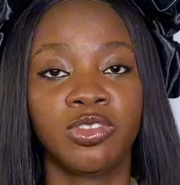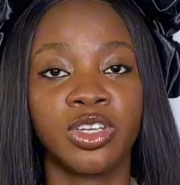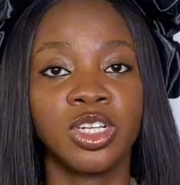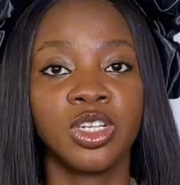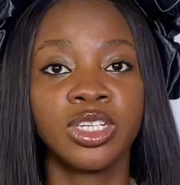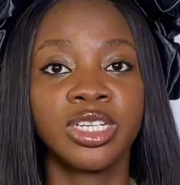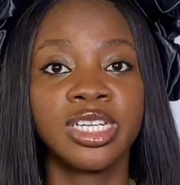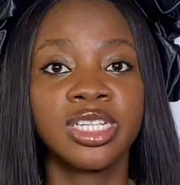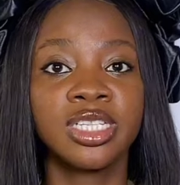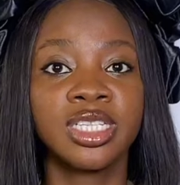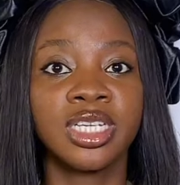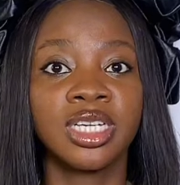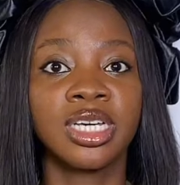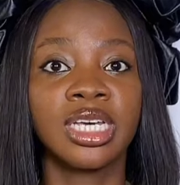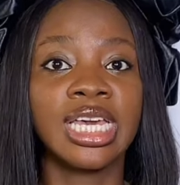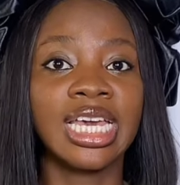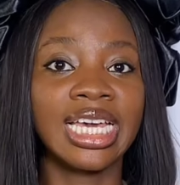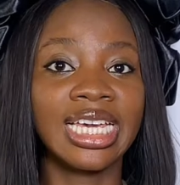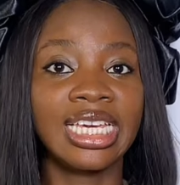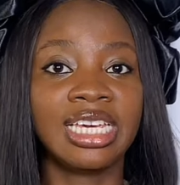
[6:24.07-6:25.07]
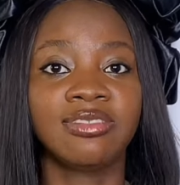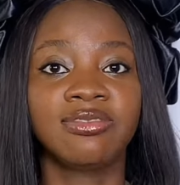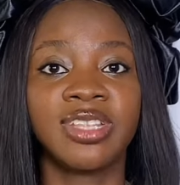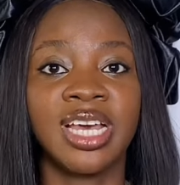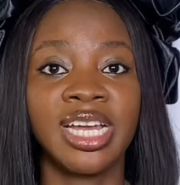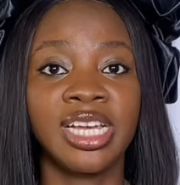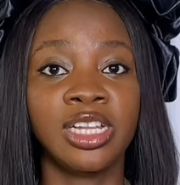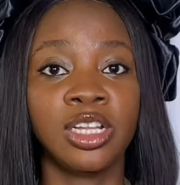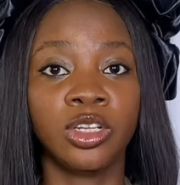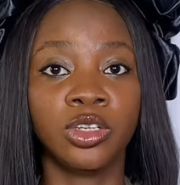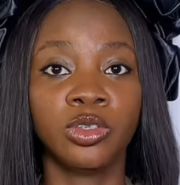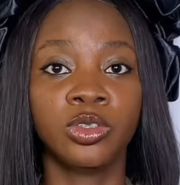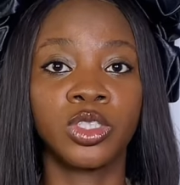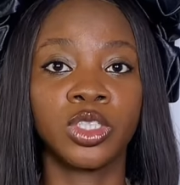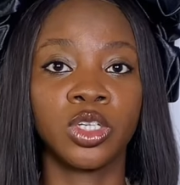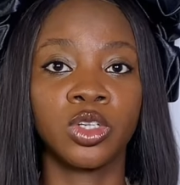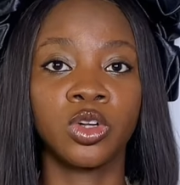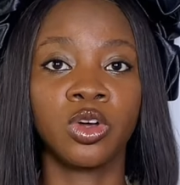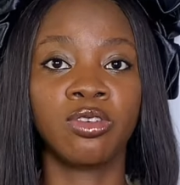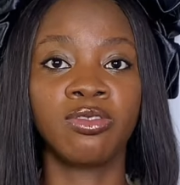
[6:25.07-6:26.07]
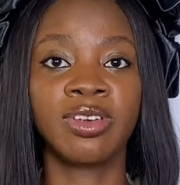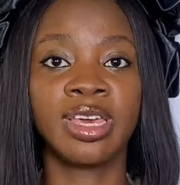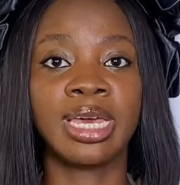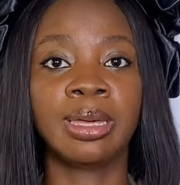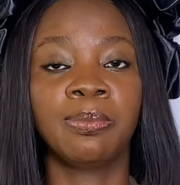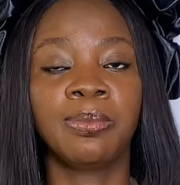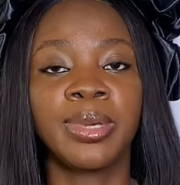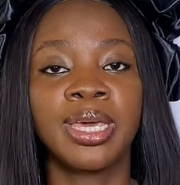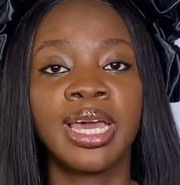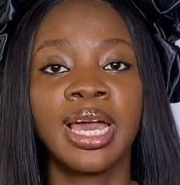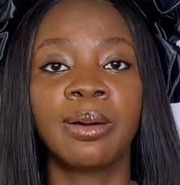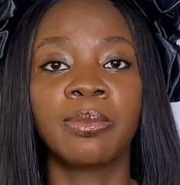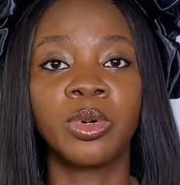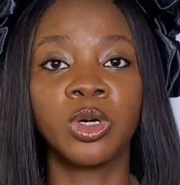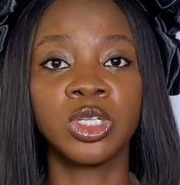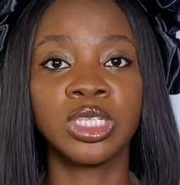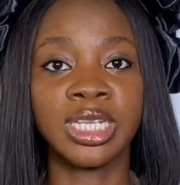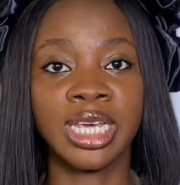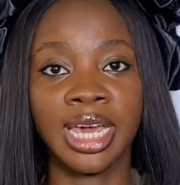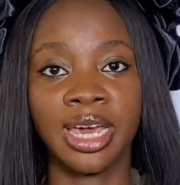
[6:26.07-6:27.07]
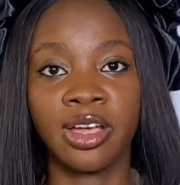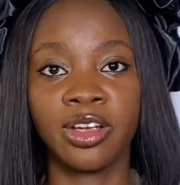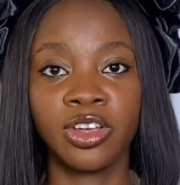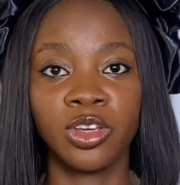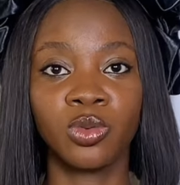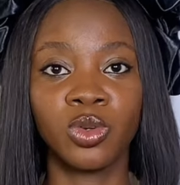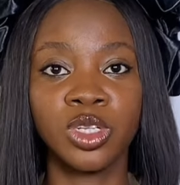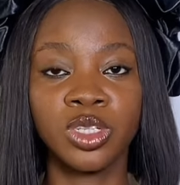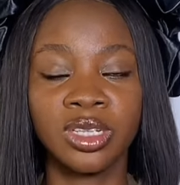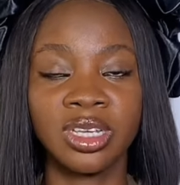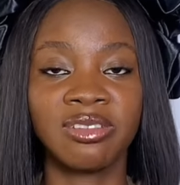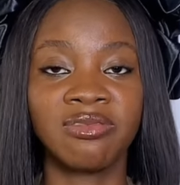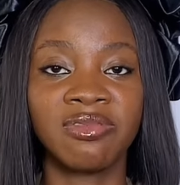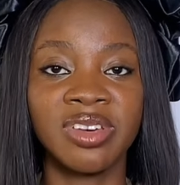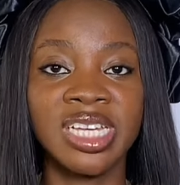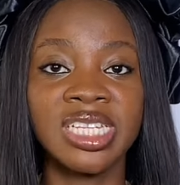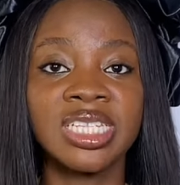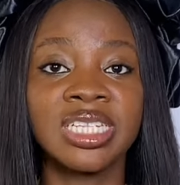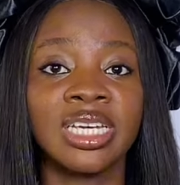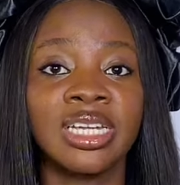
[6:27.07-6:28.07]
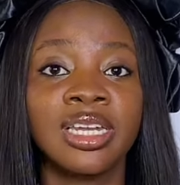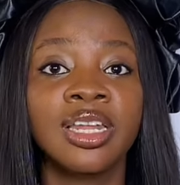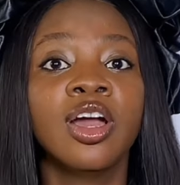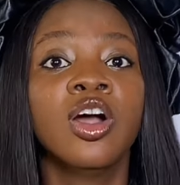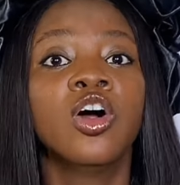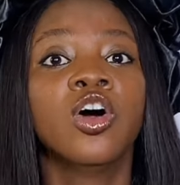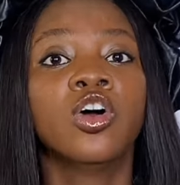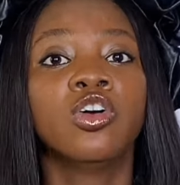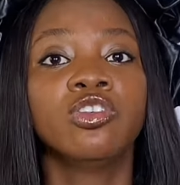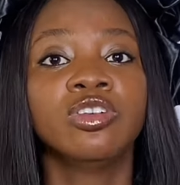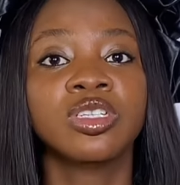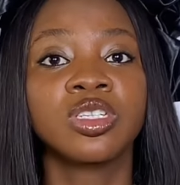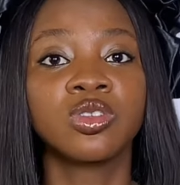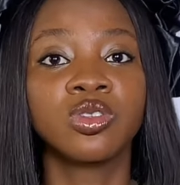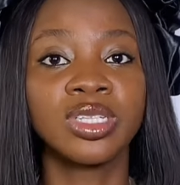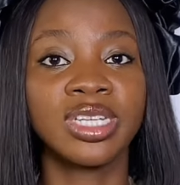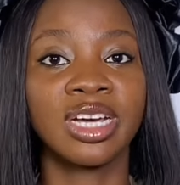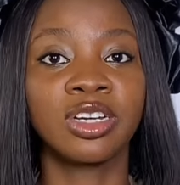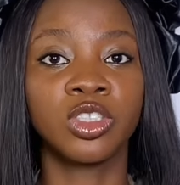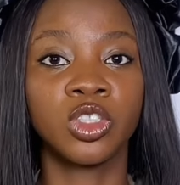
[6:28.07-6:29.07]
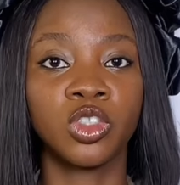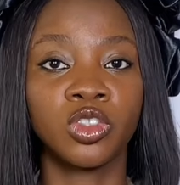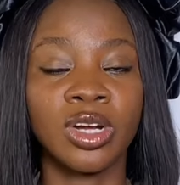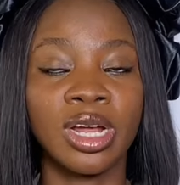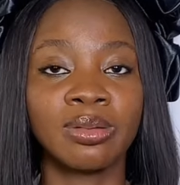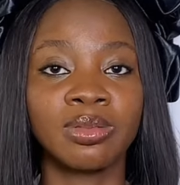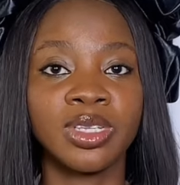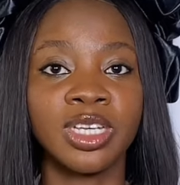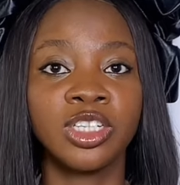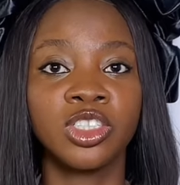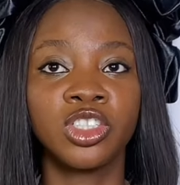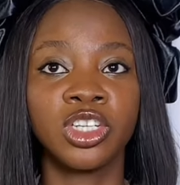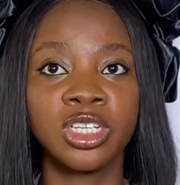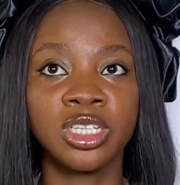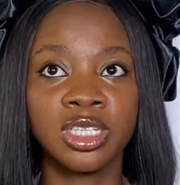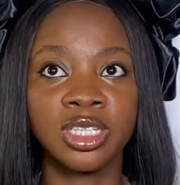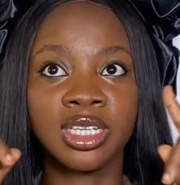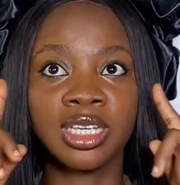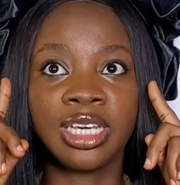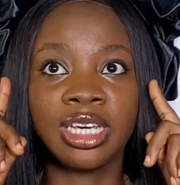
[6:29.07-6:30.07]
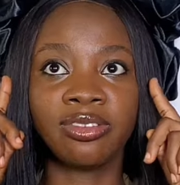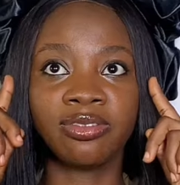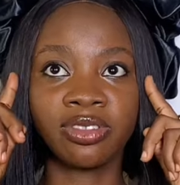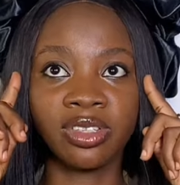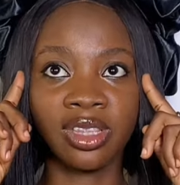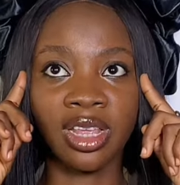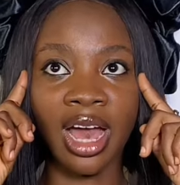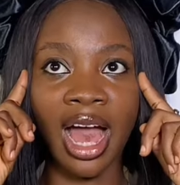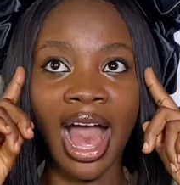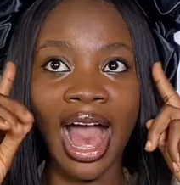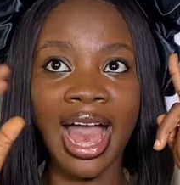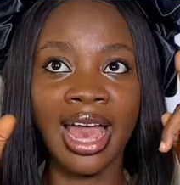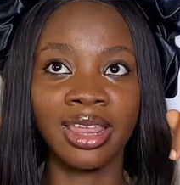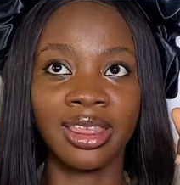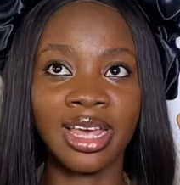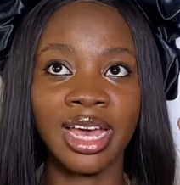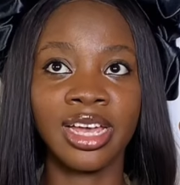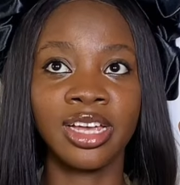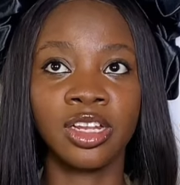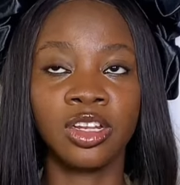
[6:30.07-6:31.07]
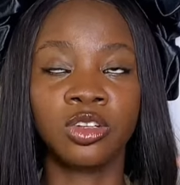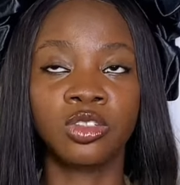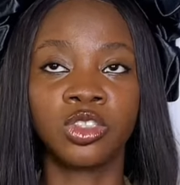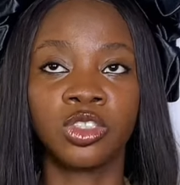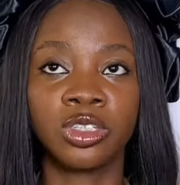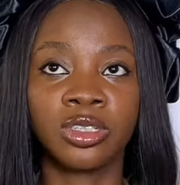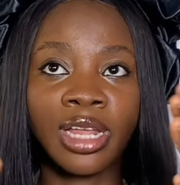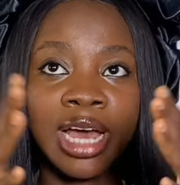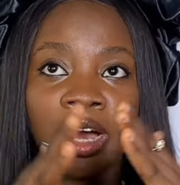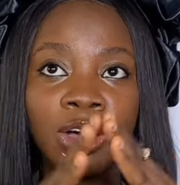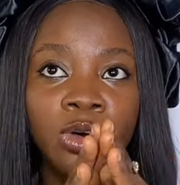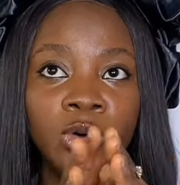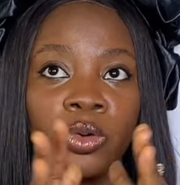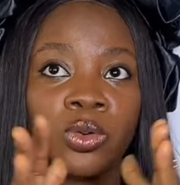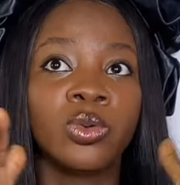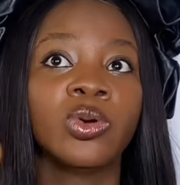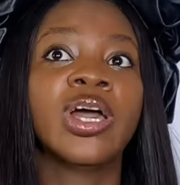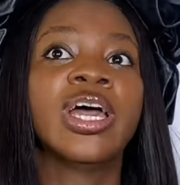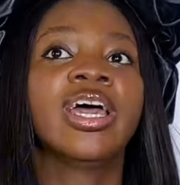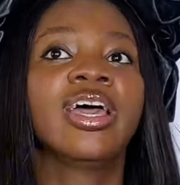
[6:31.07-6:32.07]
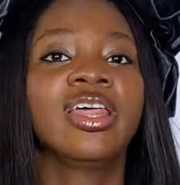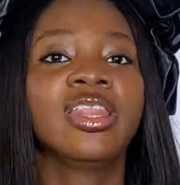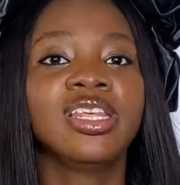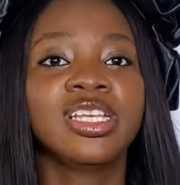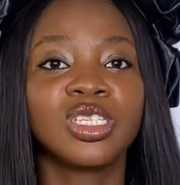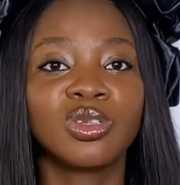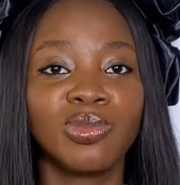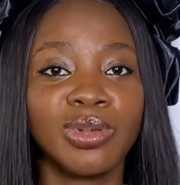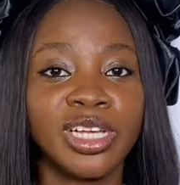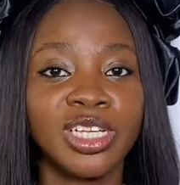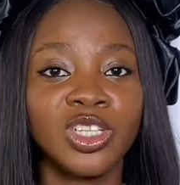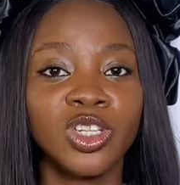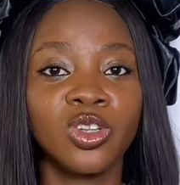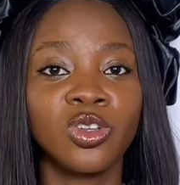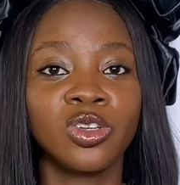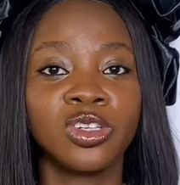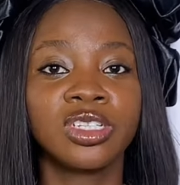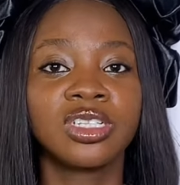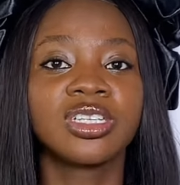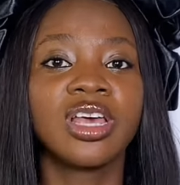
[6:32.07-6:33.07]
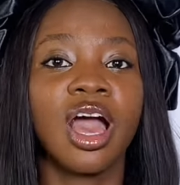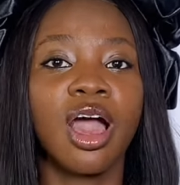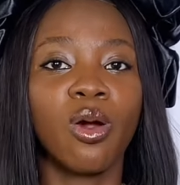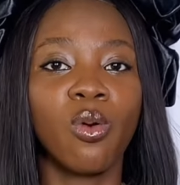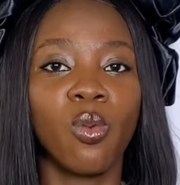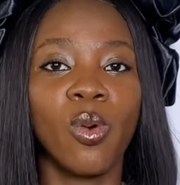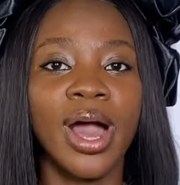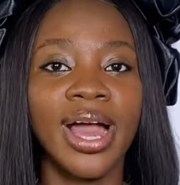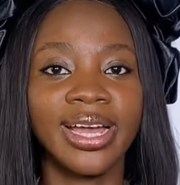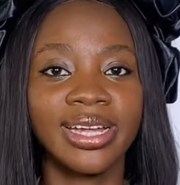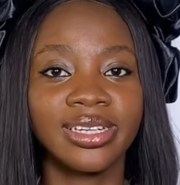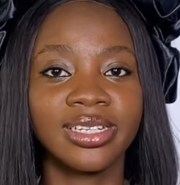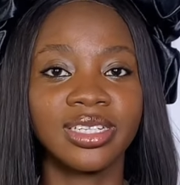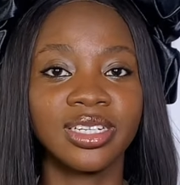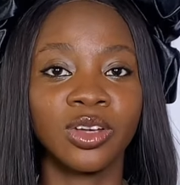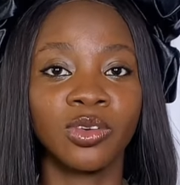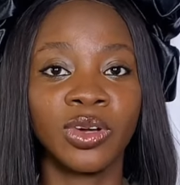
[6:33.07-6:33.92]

if you're looking to give that illusion of a bigger bust here, you want to invest in horizontal stripes. It just gives the eye that illusion that, oh, this place looks wide.